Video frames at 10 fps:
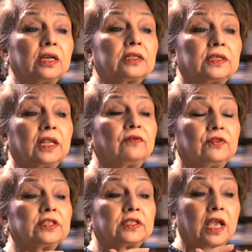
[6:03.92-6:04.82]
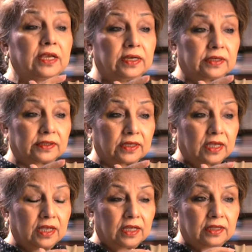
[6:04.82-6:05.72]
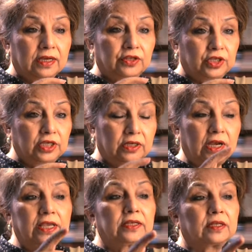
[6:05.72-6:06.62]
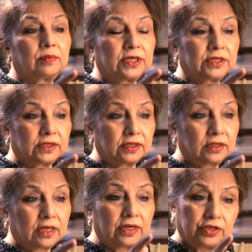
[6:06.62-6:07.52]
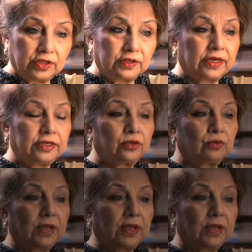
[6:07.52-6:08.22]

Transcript: herself decides that she likes the person and she's ready to